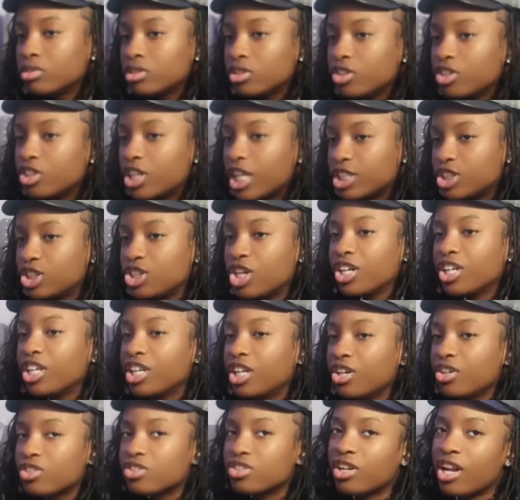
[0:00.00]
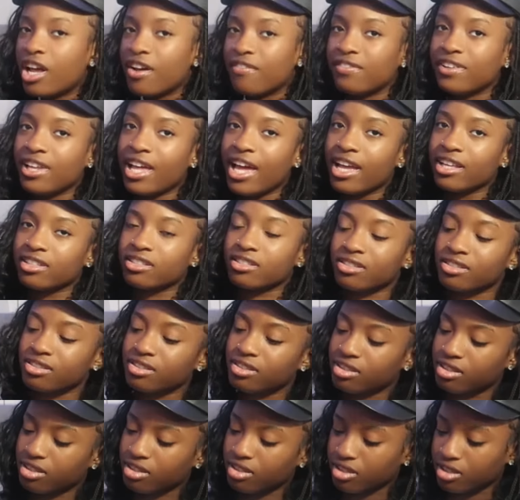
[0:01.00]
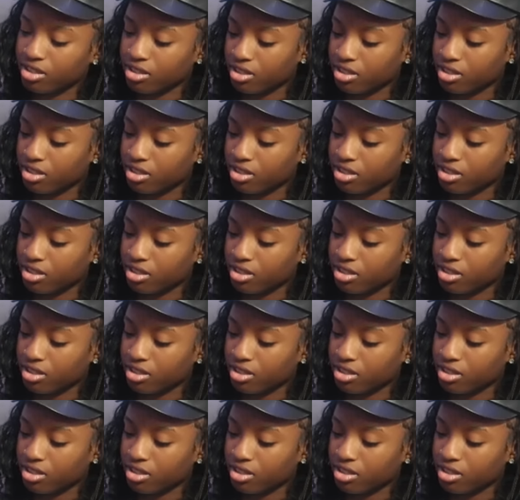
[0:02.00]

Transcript: They're like chunky heels. They're not flats. Oh,